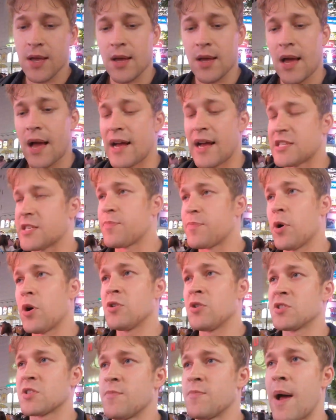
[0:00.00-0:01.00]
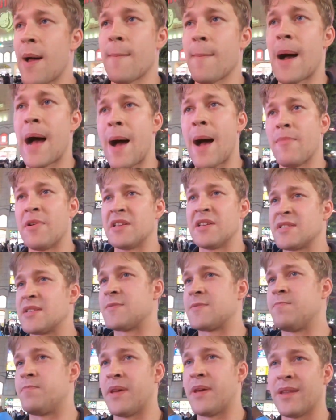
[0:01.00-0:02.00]
I suppose my mom has
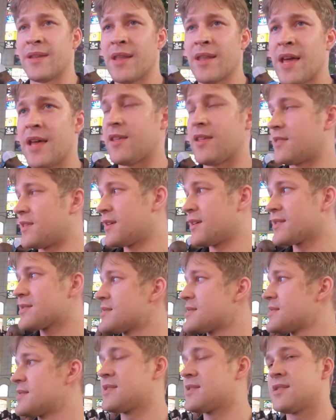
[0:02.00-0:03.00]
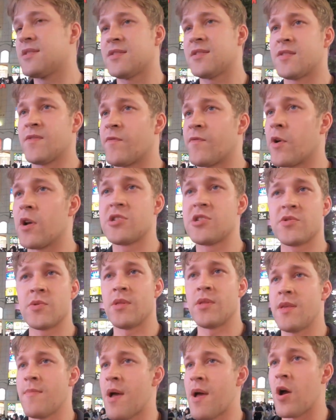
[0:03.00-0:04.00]
been like this
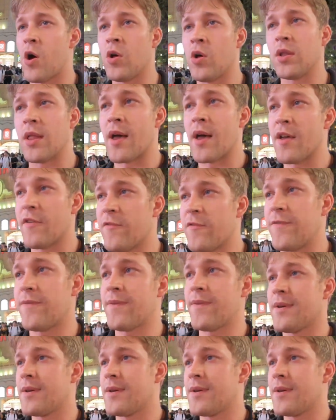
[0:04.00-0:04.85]
virtually my whole life.